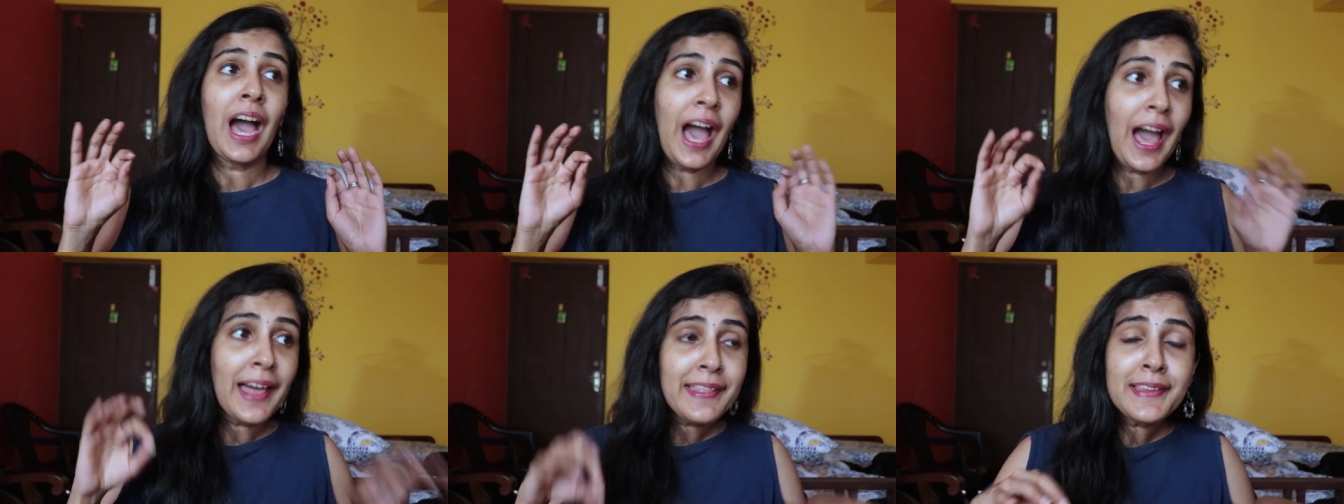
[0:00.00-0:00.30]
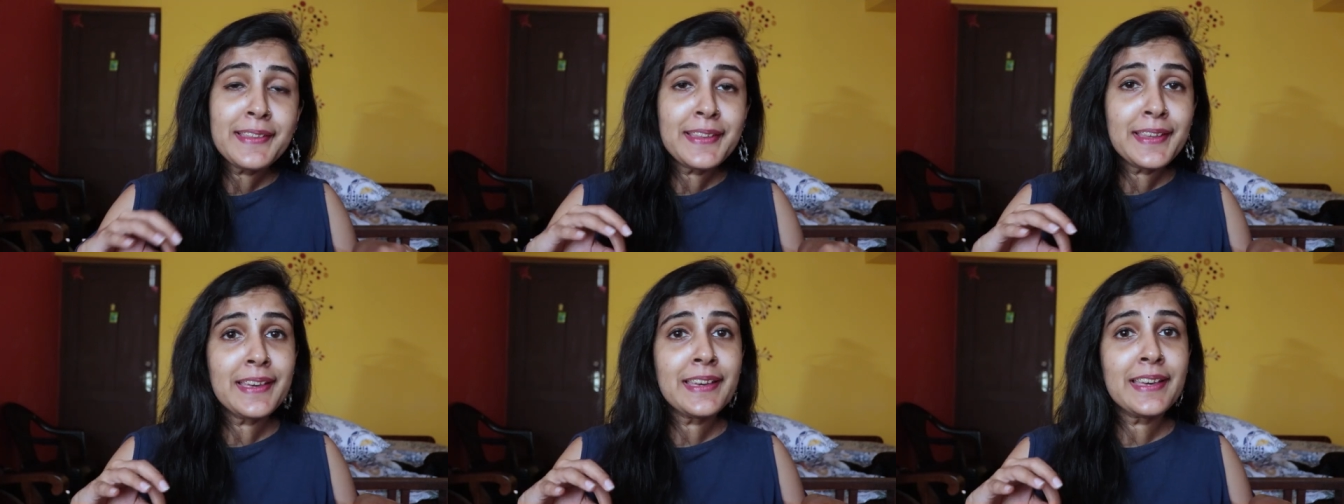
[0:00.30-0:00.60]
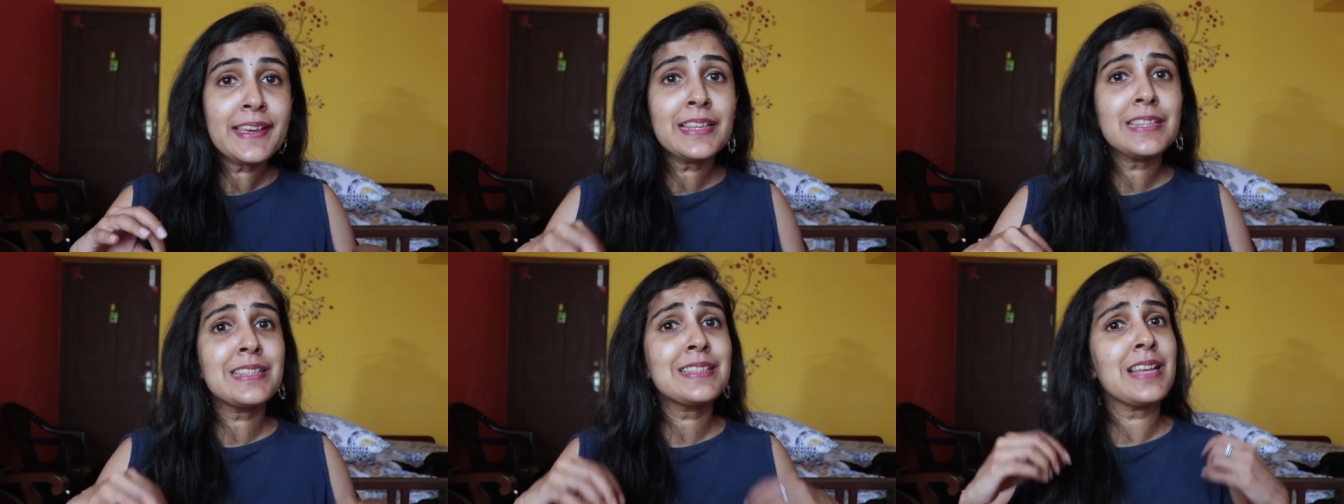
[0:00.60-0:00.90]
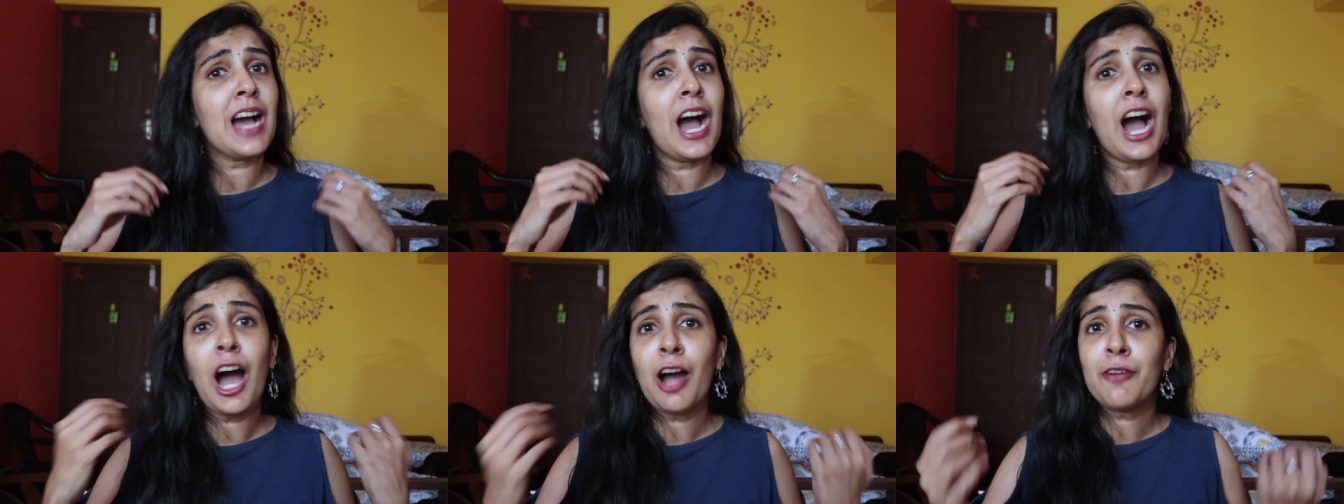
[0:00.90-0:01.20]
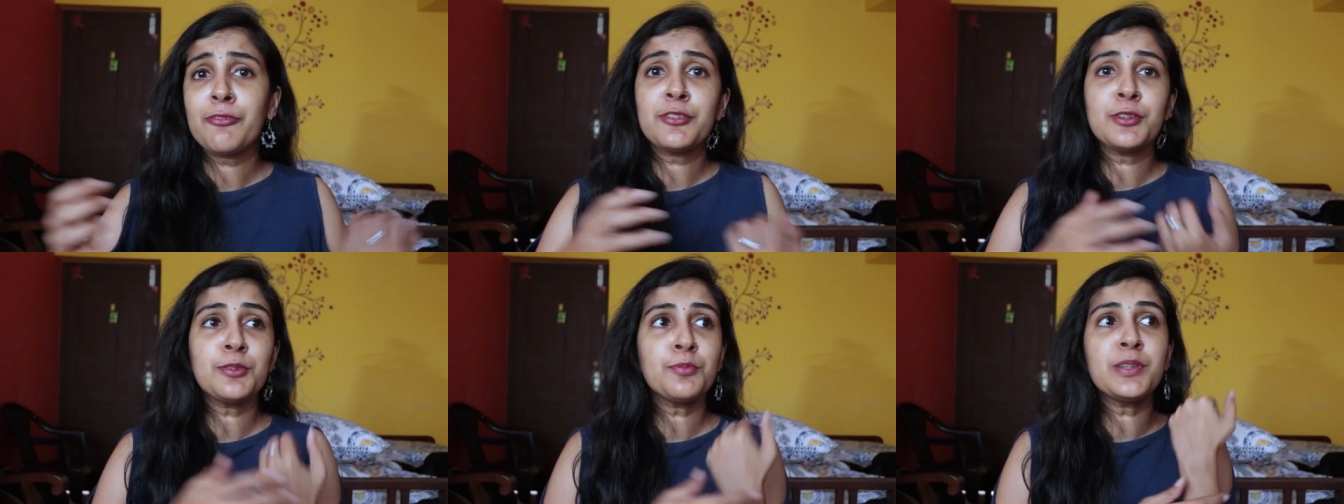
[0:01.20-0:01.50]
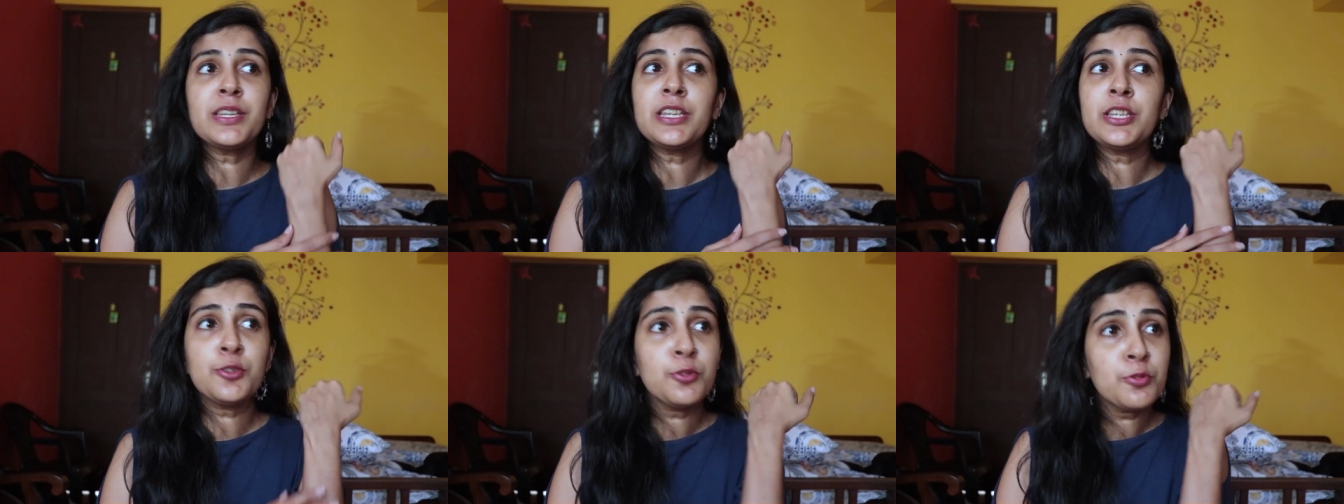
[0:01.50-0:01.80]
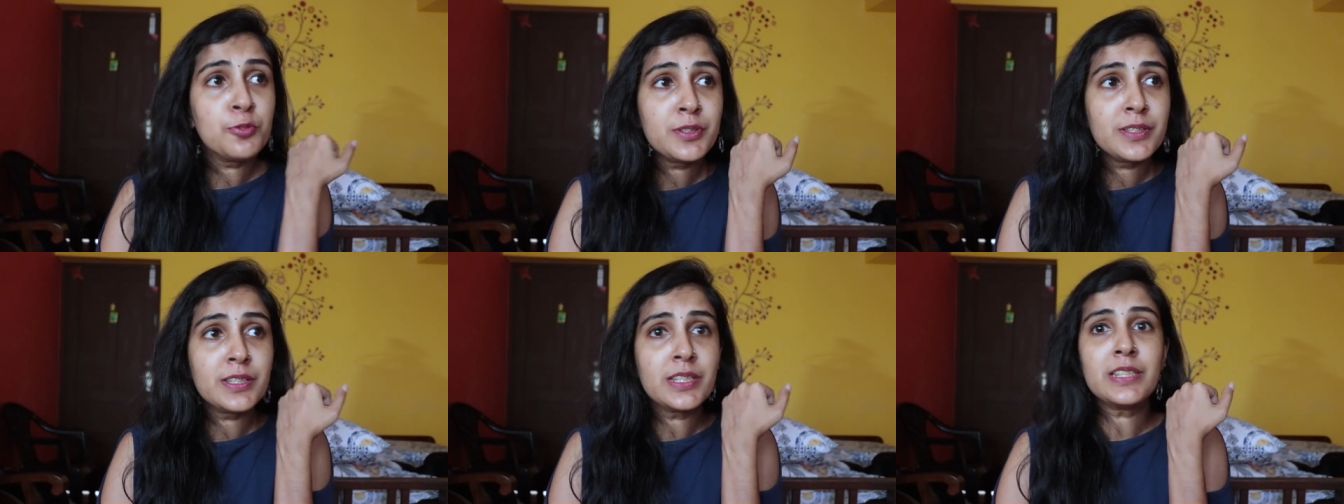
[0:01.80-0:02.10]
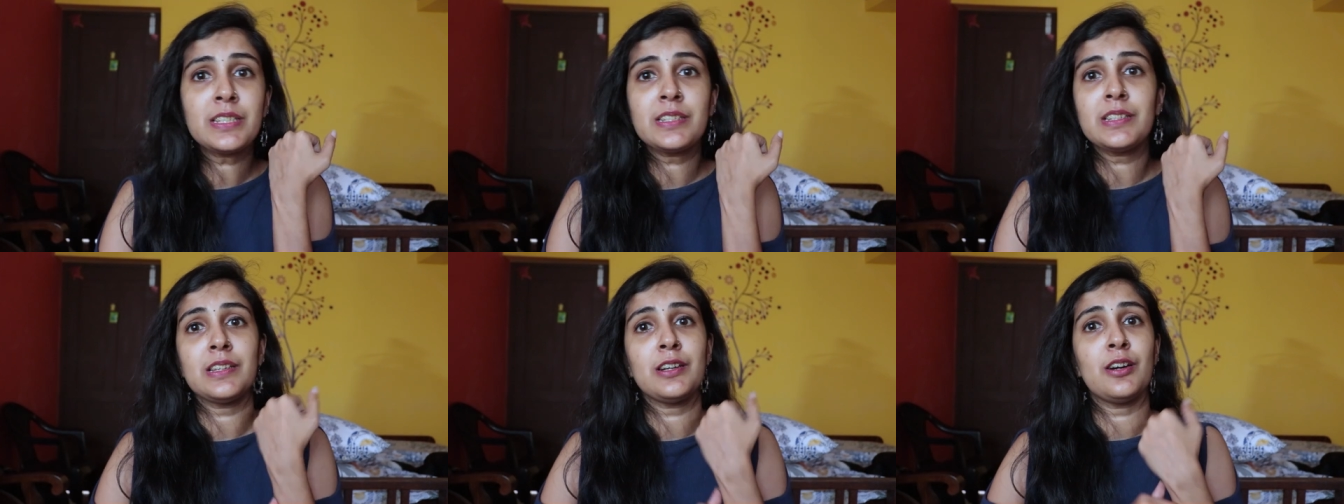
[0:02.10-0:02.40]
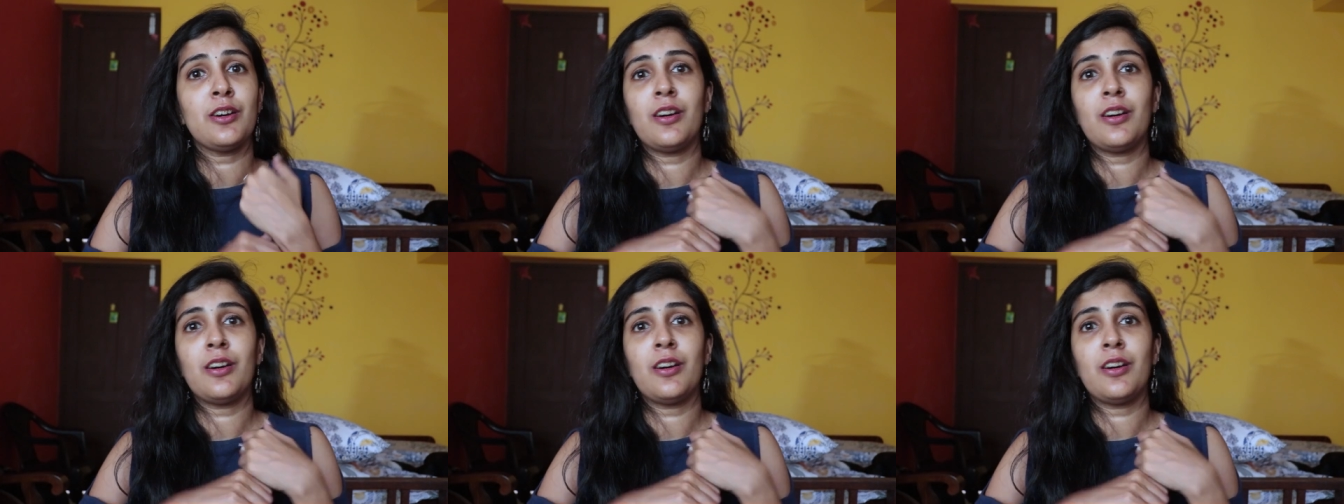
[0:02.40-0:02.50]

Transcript: And the thing is, after we use it,